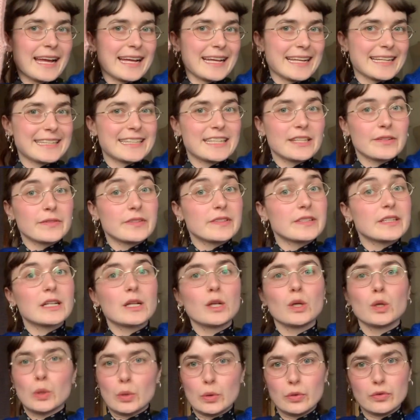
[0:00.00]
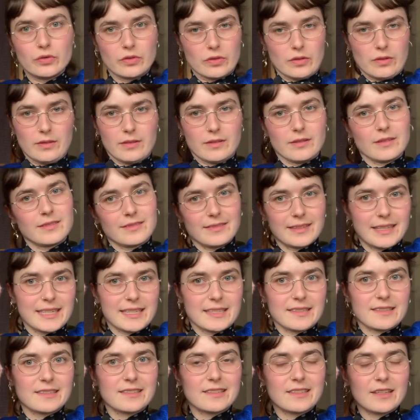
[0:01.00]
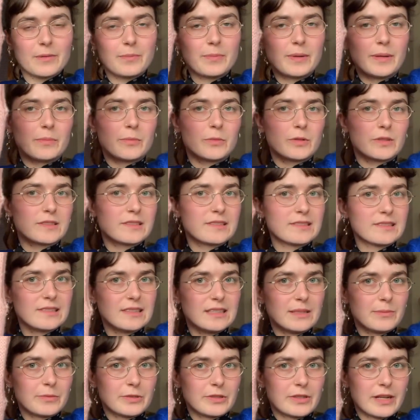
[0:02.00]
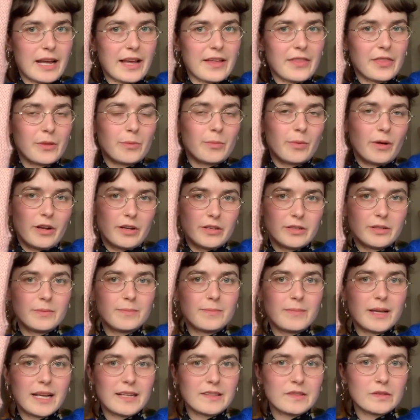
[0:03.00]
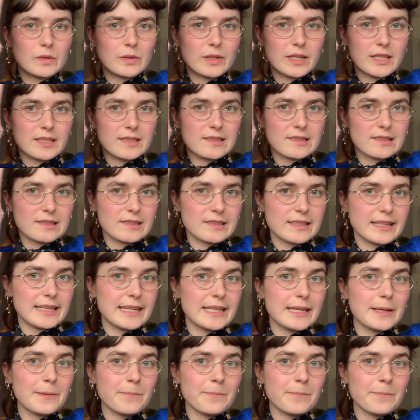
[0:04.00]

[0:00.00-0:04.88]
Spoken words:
it gives the illusion that it's a bit more slimmer at the bottom, as you can see.